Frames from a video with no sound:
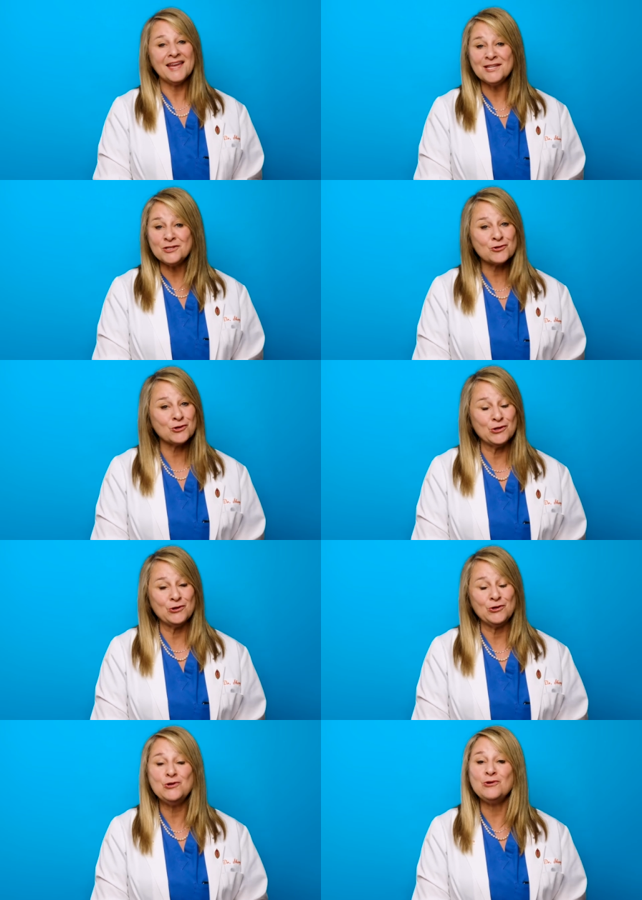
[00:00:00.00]
It's
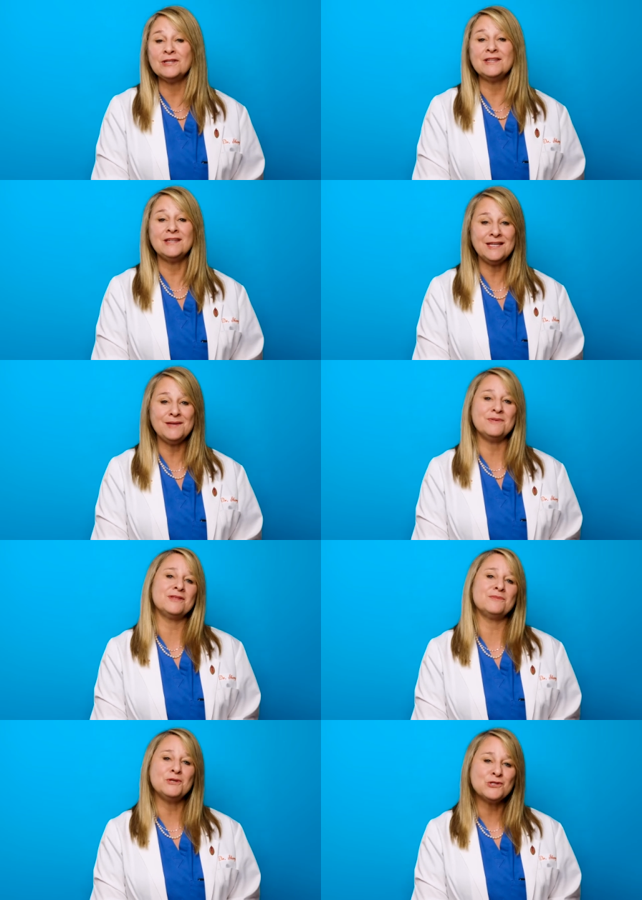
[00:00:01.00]
true. You can keep
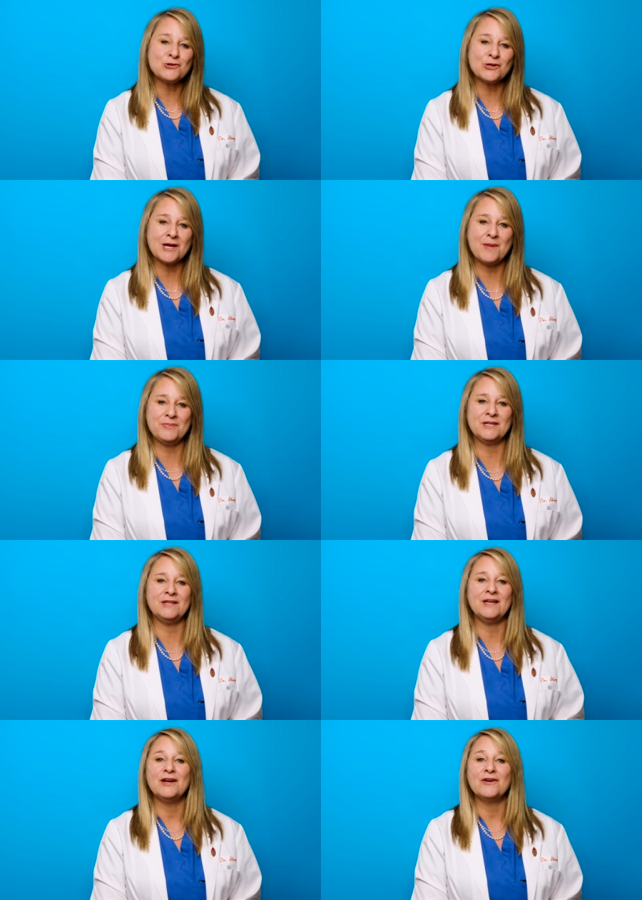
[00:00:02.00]
the menstrual cup in